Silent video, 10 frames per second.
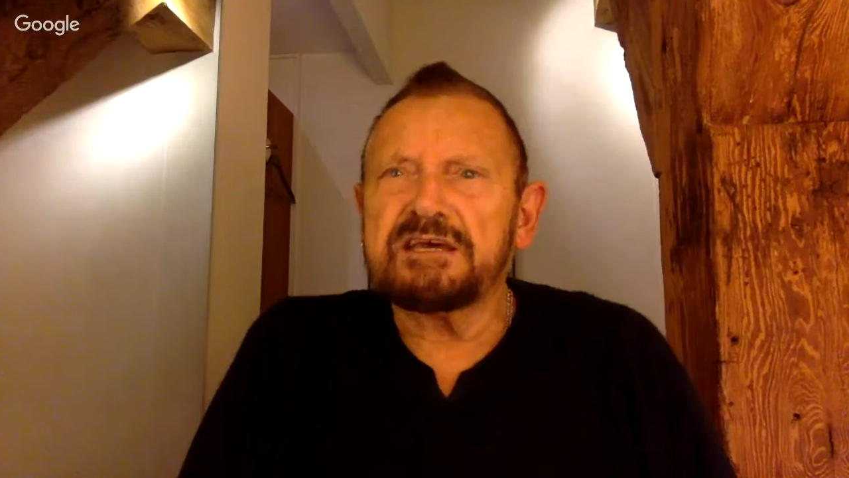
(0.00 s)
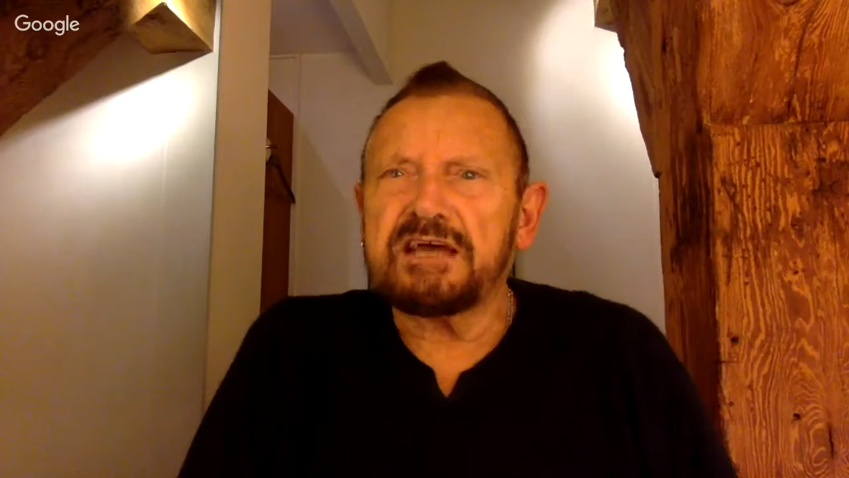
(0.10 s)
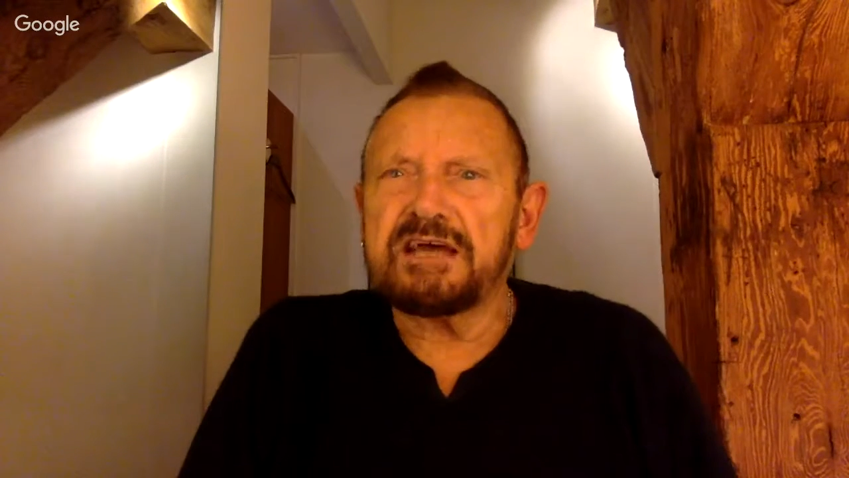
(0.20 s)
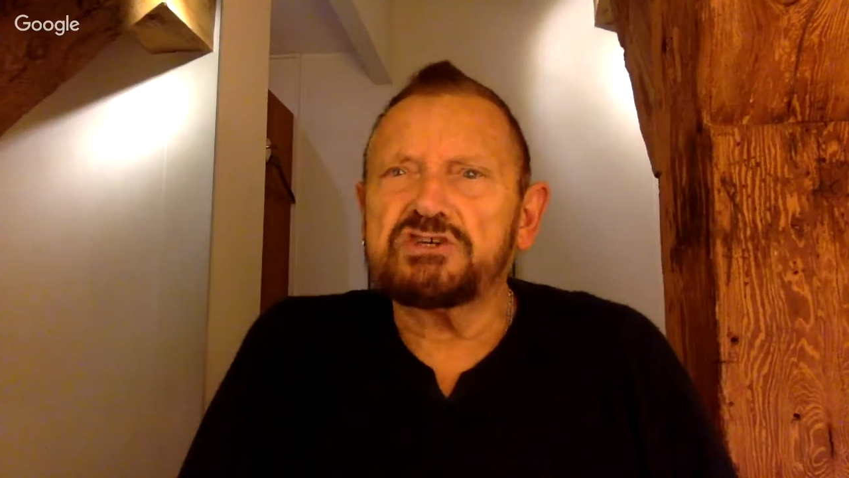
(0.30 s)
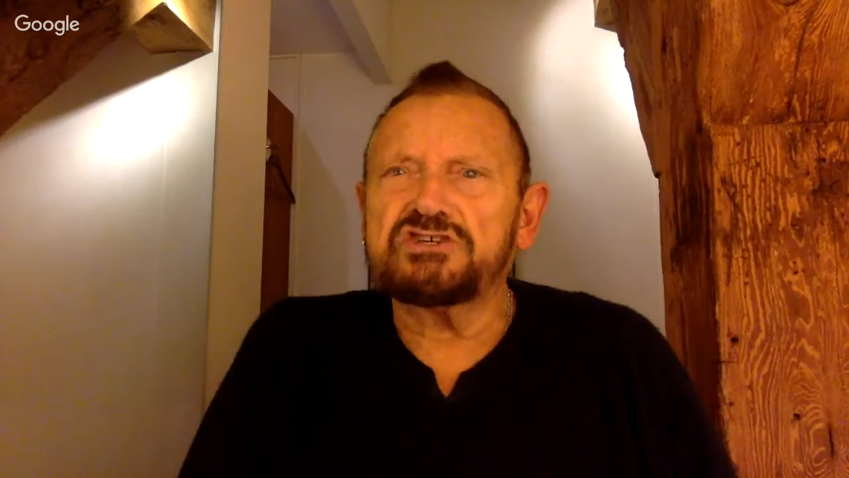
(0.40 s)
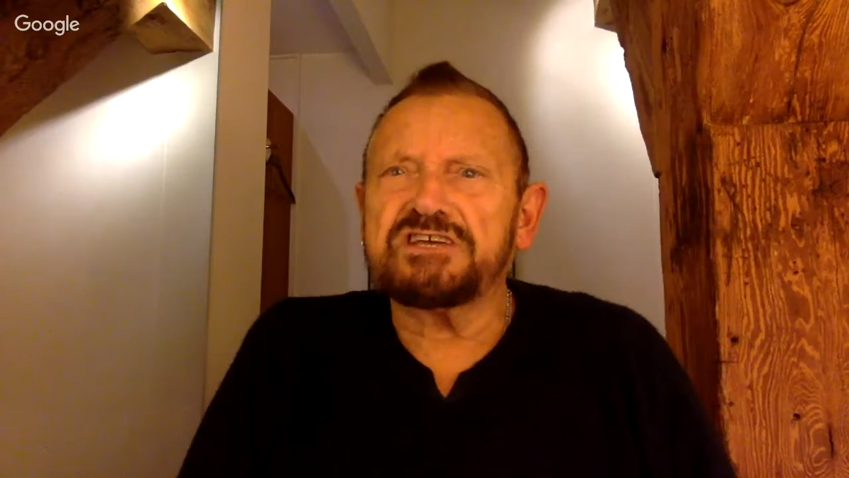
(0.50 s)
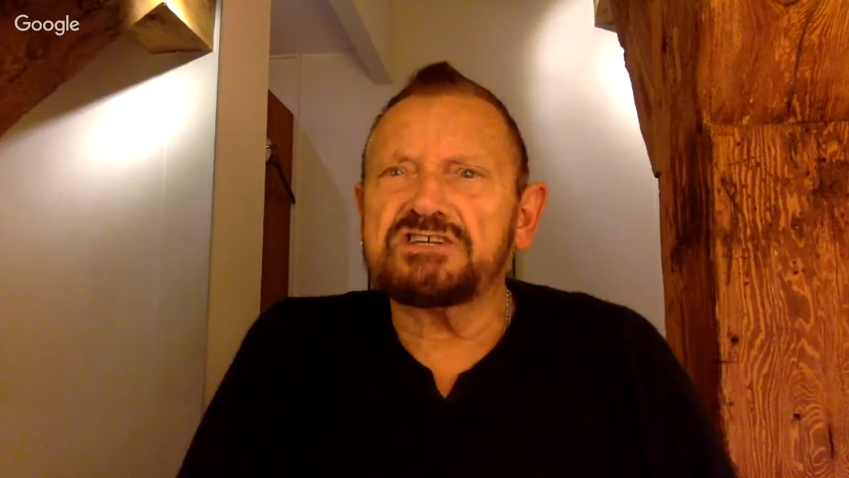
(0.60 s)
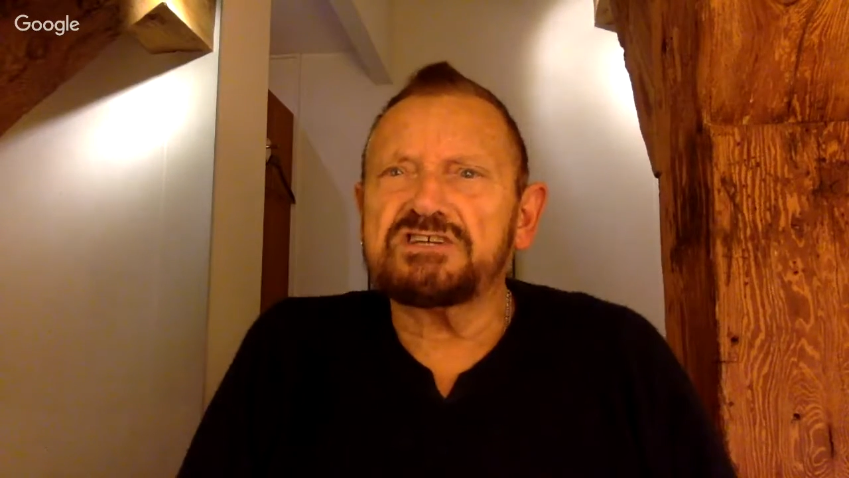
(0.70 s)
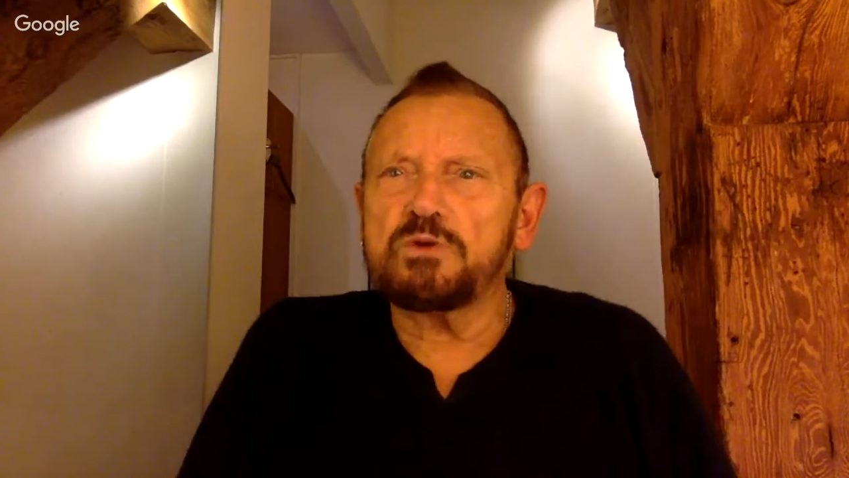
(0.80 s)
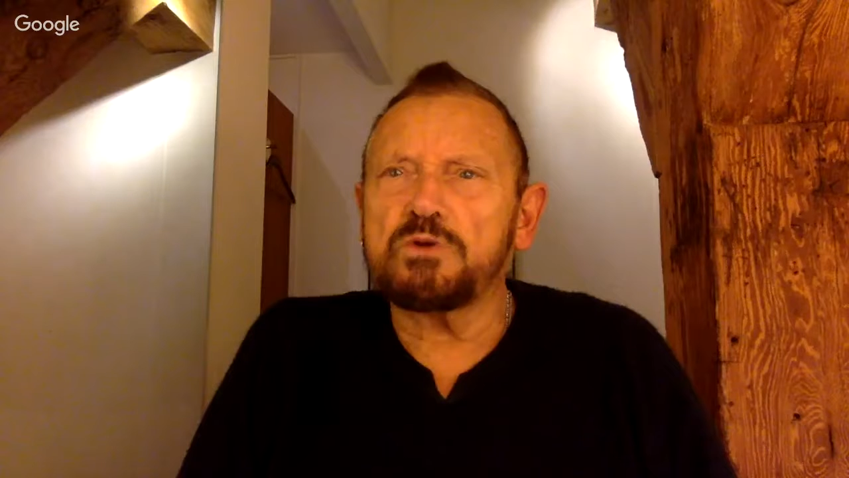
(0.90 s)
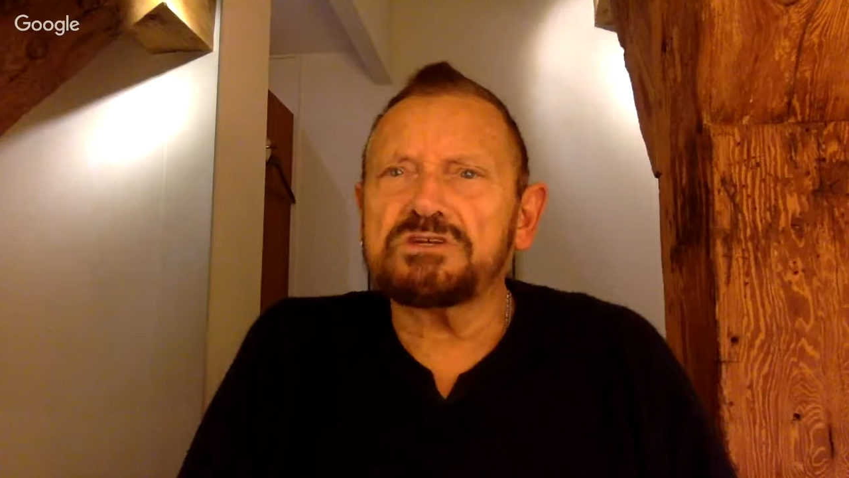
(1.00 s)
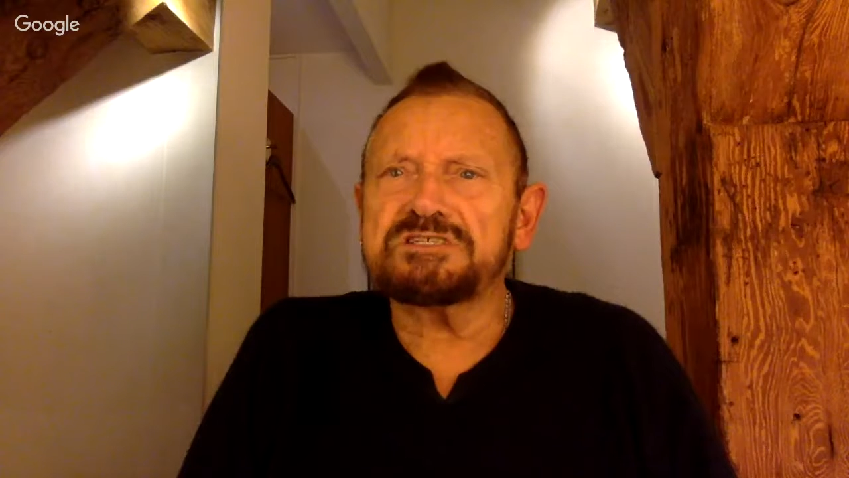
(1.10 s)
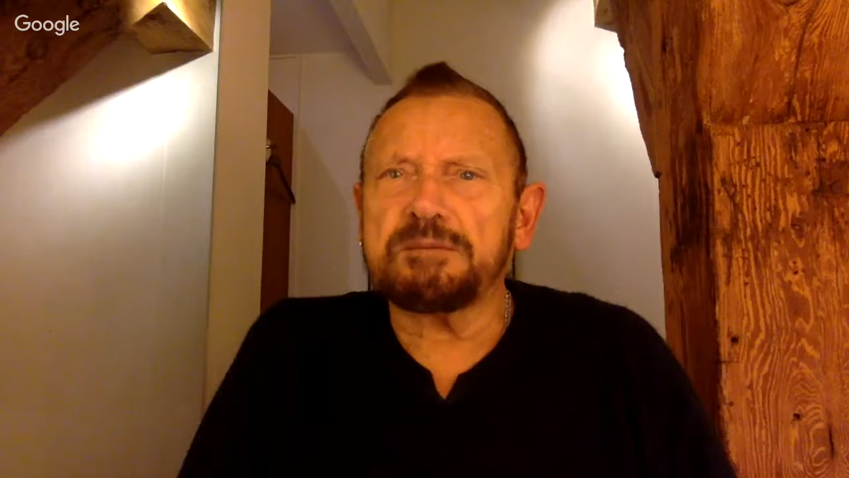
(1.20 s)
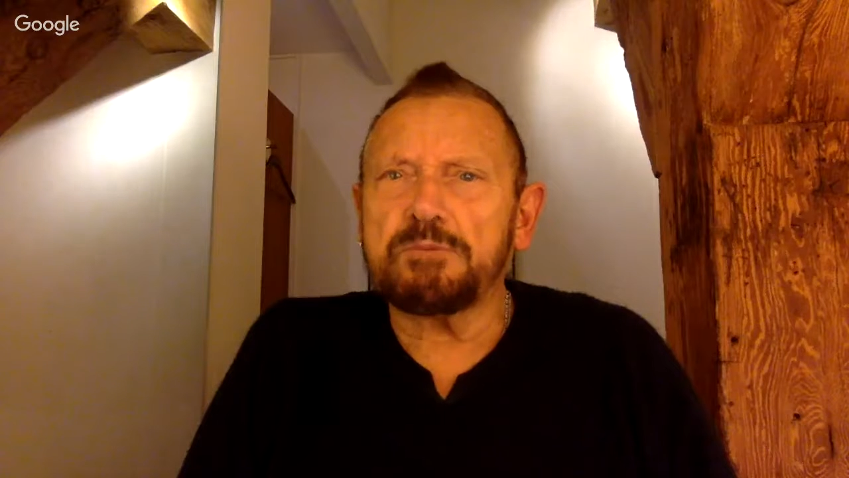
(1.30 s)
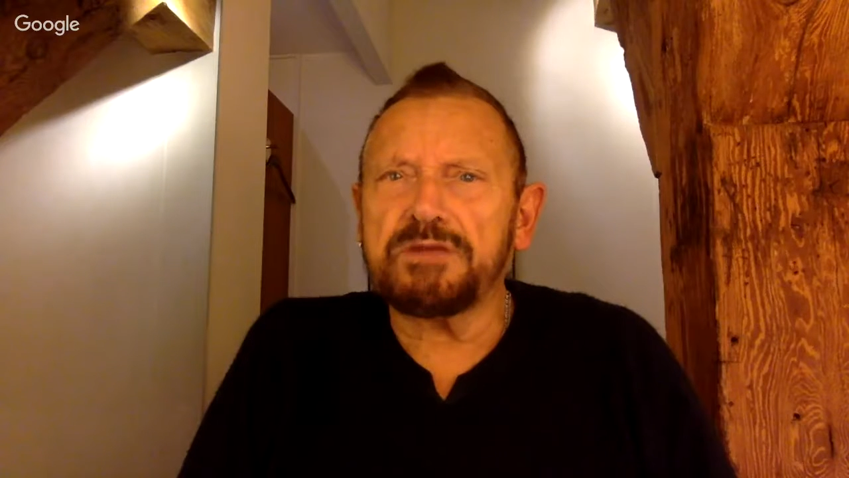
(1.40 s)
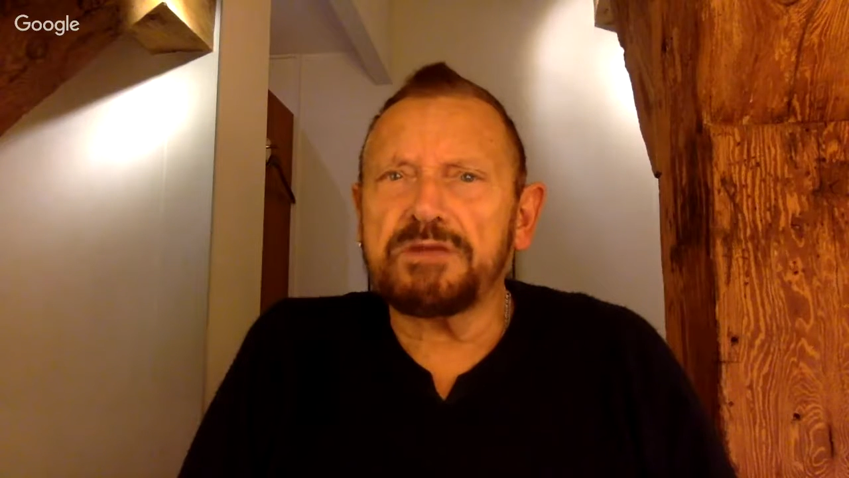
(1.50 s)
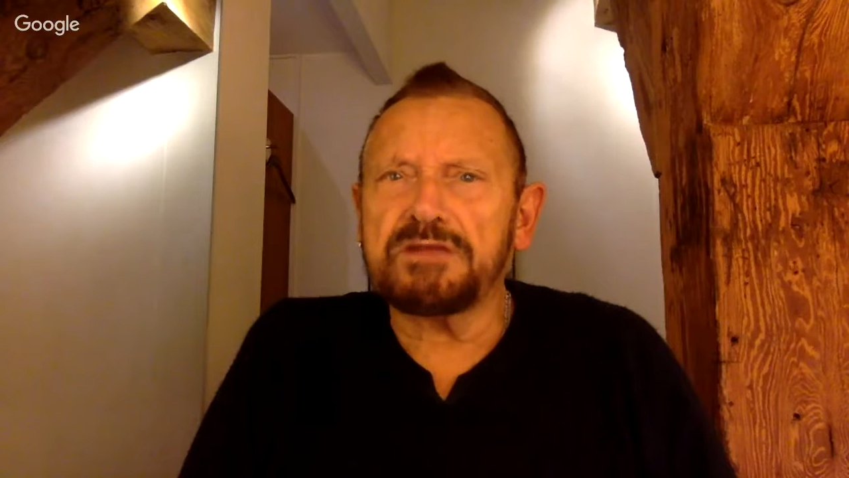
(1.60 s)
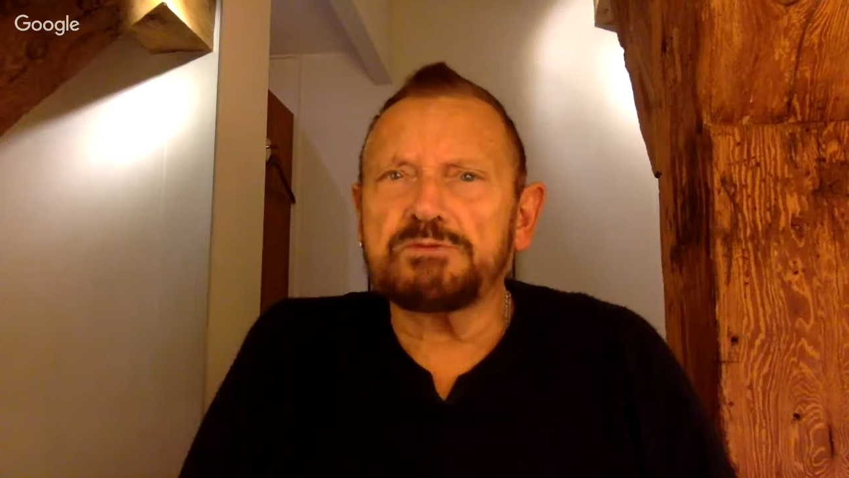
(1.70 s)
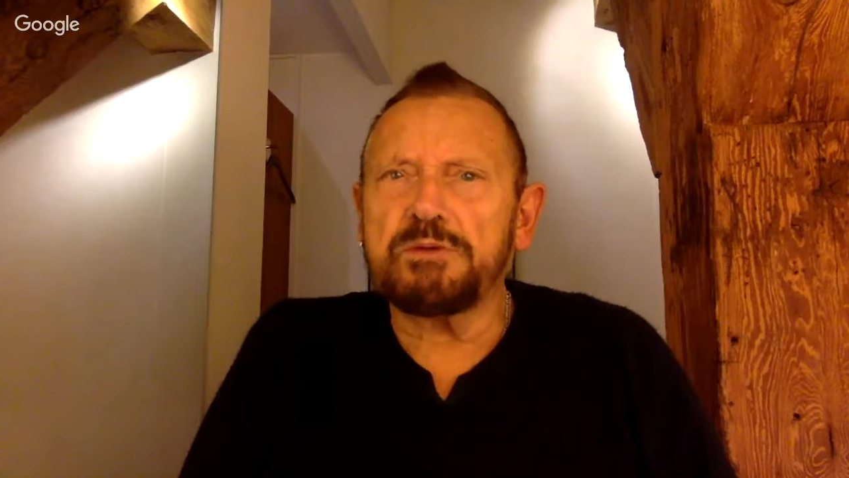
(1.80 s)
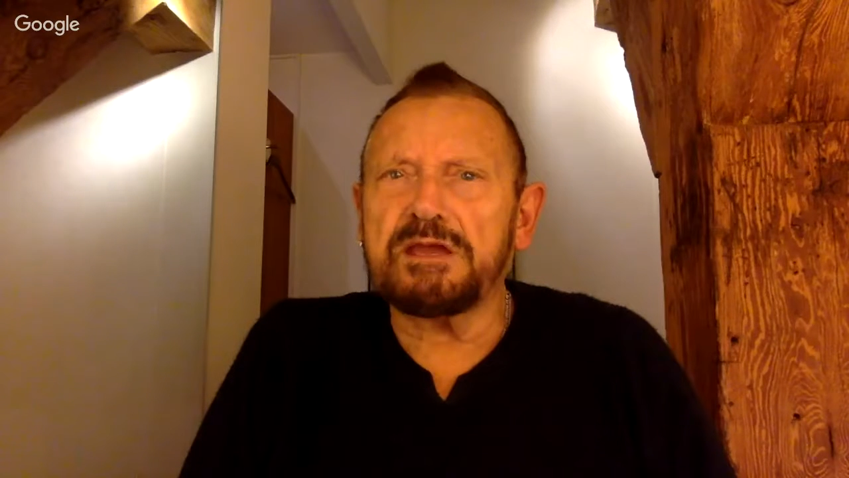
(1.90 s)
and she said she wanted somebody
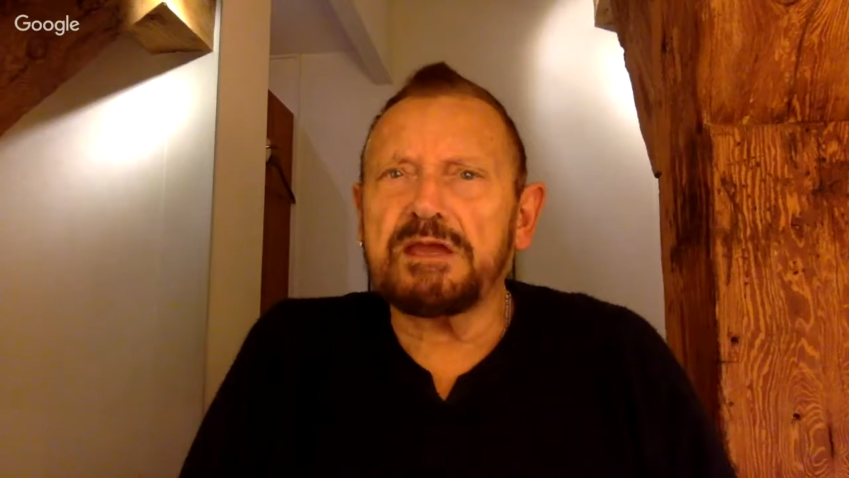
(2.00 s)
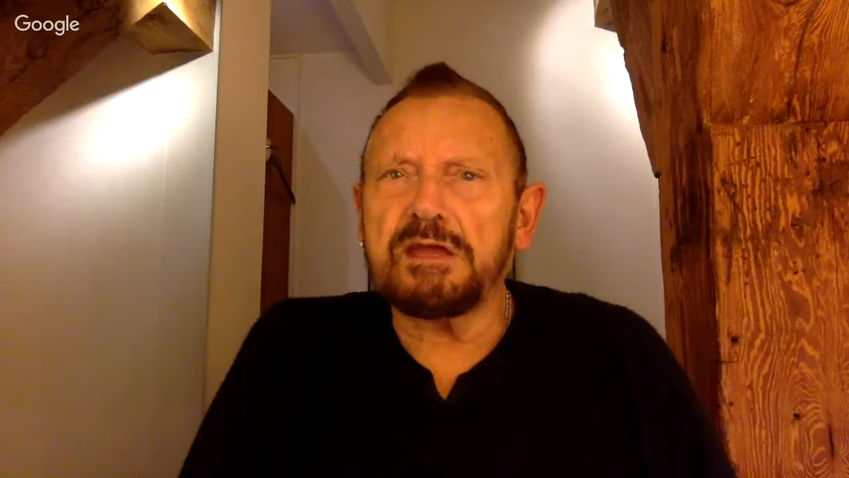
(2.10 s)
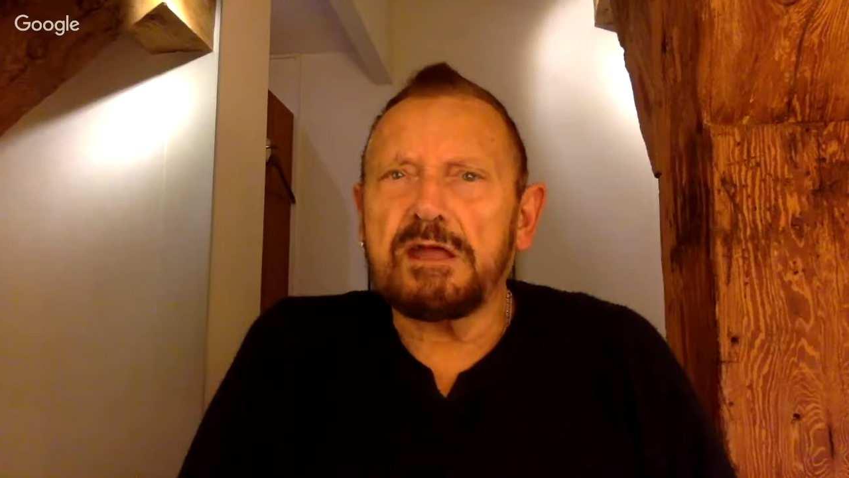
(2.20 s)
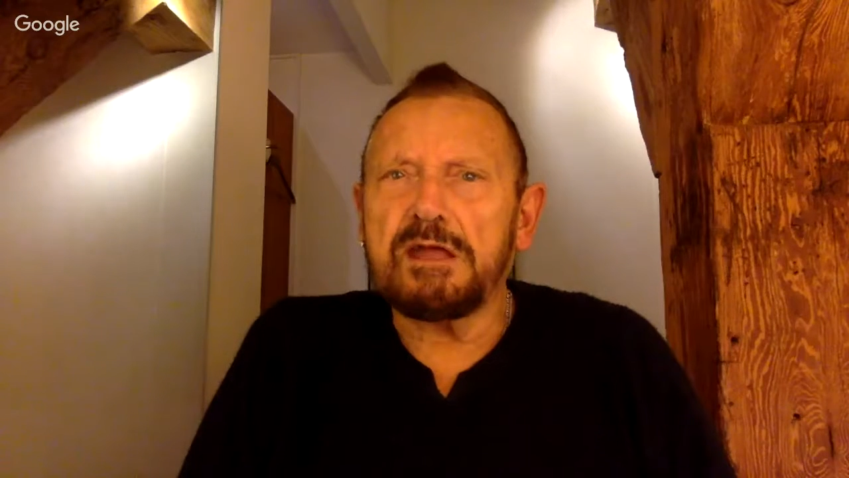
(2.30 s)
to be